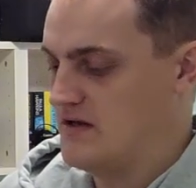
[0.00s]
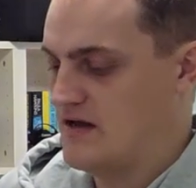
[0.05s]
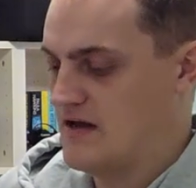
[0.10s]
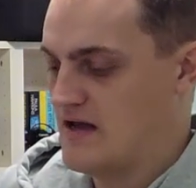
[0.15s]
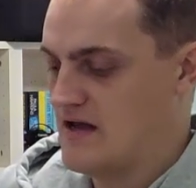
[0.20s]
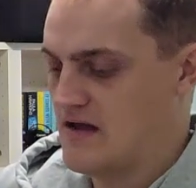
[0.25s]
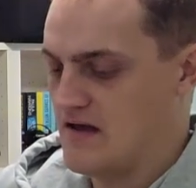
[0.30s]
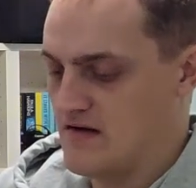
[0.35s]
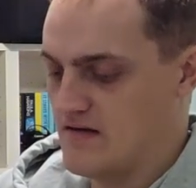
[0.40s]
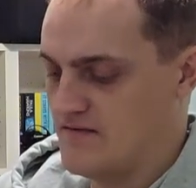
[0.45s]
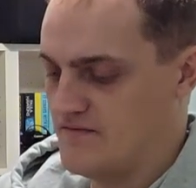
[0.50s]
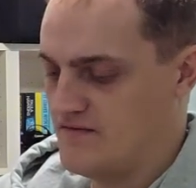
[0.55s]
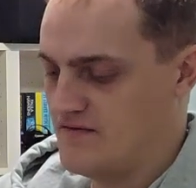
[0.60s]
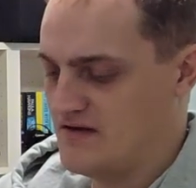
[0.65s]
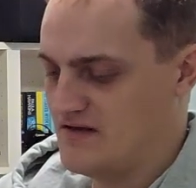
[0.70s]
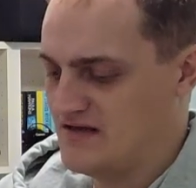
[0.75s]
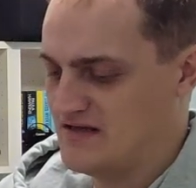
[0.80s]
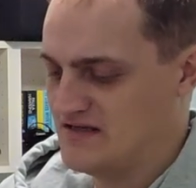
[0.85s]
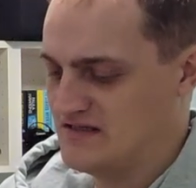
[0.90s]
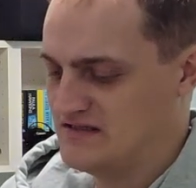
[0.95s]
have
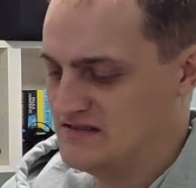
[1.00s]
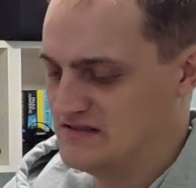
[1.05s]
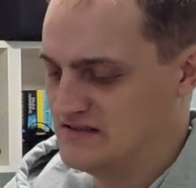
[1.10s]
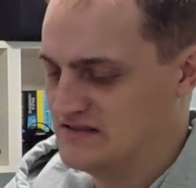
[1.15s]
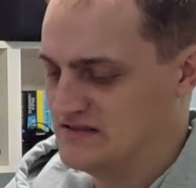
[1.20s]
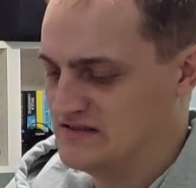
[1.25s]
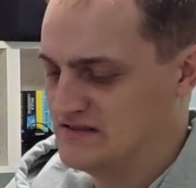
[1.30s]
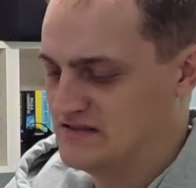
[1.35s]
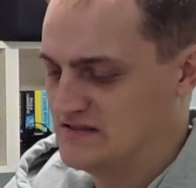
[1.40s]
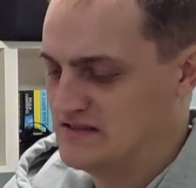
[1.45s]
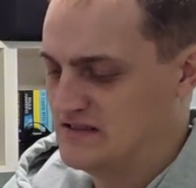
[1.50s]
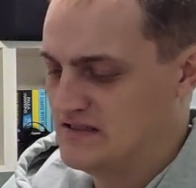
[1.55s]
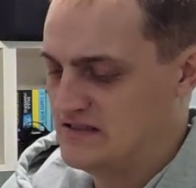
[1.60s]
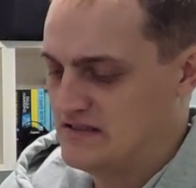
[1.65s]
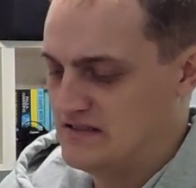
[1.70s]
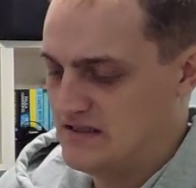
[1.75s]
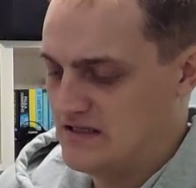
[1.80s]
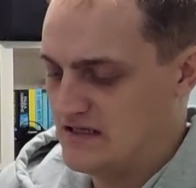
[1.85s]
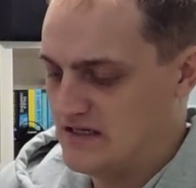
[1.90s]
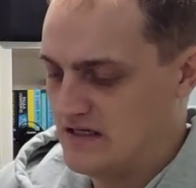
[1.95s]

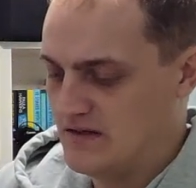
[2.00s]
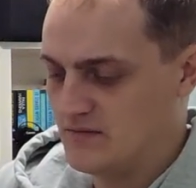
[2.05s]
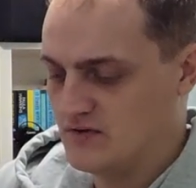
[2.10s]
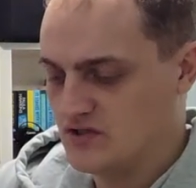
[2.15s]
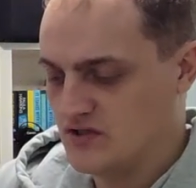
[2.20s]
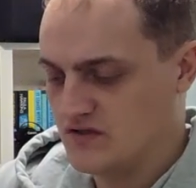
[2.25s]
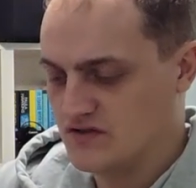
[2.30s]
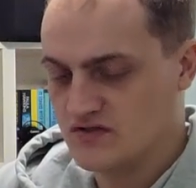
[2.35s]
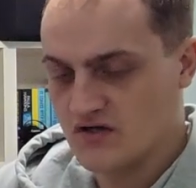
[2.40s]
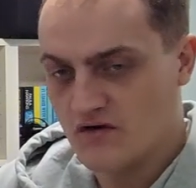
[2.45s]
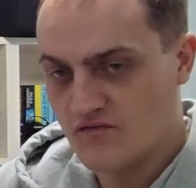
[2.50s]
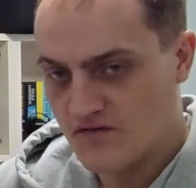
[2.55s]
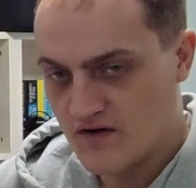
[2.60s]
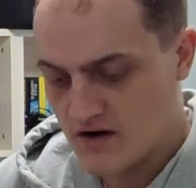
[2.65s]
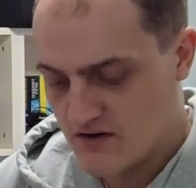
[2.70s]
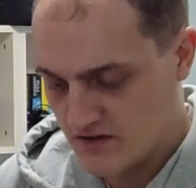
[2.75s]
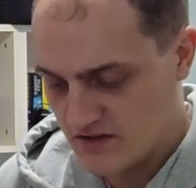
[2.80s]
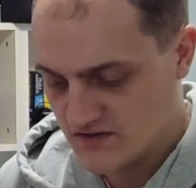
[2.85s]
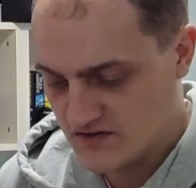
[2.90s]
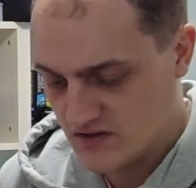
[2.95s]
any images. So far
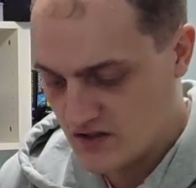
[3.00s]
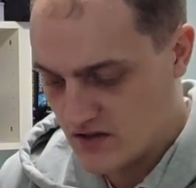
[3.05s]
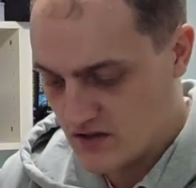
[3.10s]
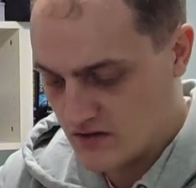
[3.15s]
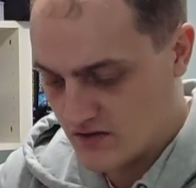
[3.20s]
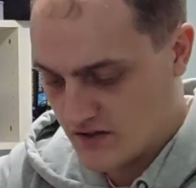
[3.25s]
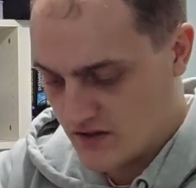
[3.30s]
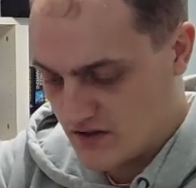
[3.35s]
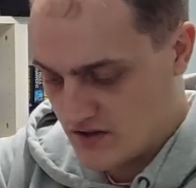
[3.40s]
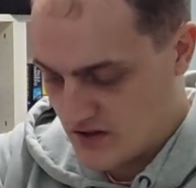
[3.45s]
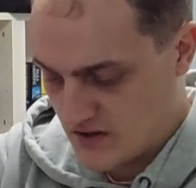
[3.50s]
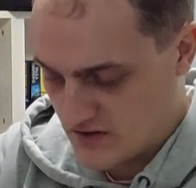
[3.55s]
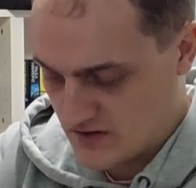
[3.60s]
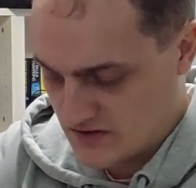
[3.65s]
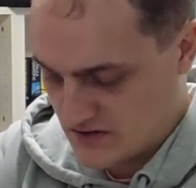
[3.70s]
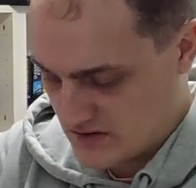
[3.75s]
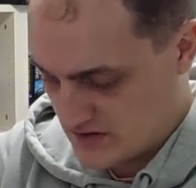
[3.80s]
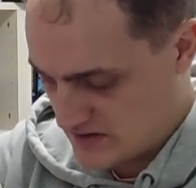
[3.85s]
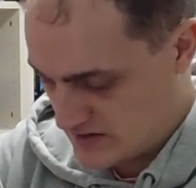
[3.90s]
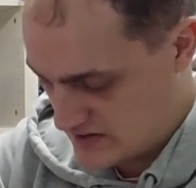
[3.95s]
it is not looking good.
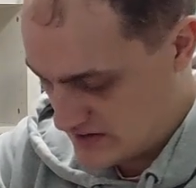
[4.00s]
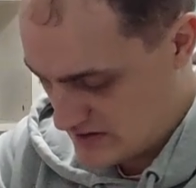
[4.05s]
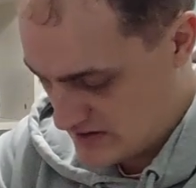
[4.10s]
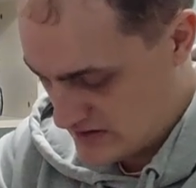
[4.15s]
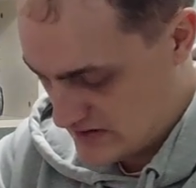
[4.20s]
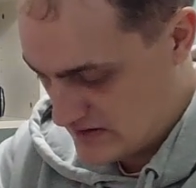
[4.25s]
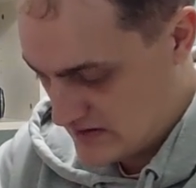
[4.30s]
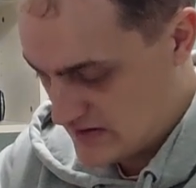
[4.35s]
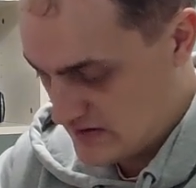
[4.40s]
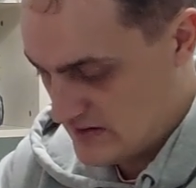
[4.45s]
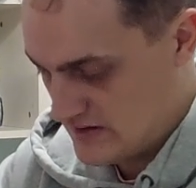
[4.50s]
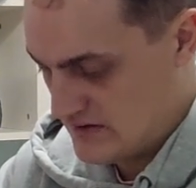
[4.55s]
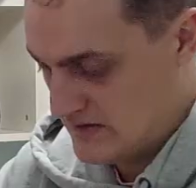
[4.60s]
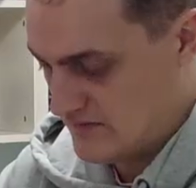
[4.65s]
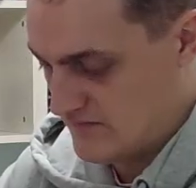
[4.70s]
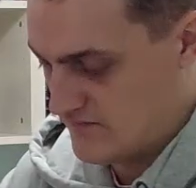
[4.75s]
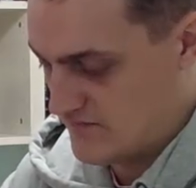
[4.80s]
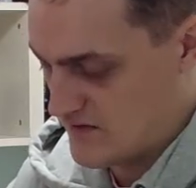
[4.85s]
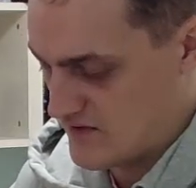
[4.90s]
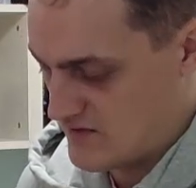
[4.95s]

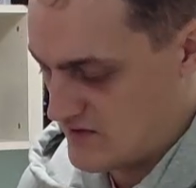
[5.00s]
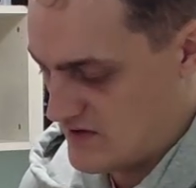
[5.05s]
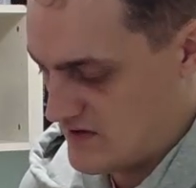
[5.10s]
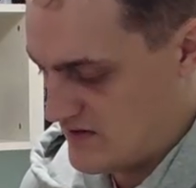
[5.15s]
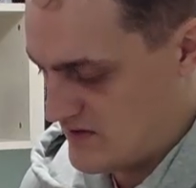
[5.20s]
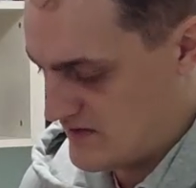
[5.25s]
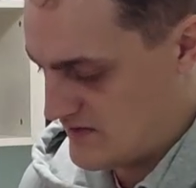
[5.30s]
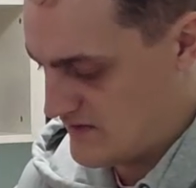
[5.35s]
Very